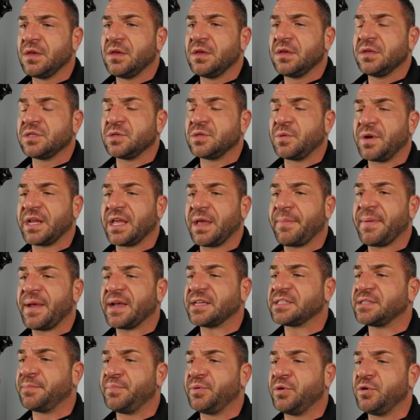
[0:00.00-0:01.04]
So when I get back
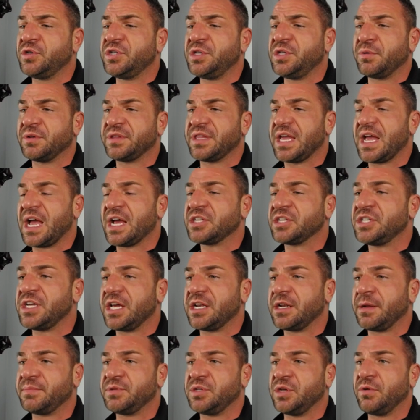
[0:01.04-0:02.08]
to Bougie, what they actually
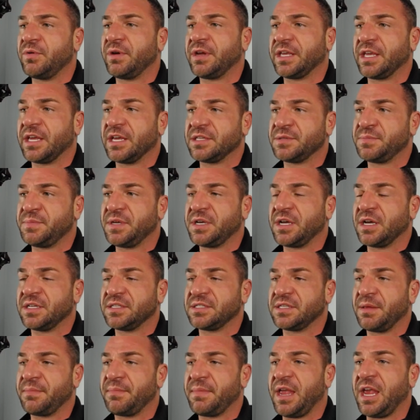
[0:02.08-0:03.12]
end up doing is, because
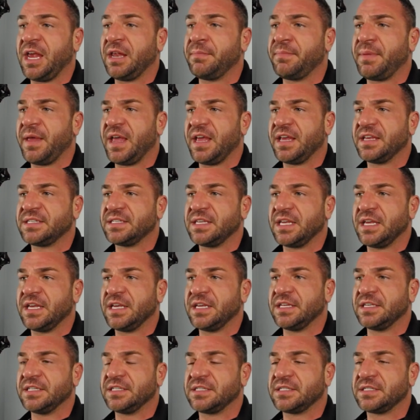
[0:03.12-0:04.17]
the main base
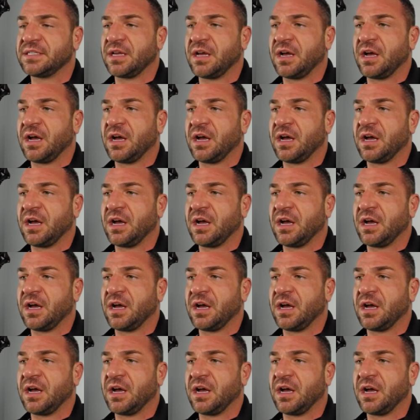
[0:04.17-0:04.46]
is,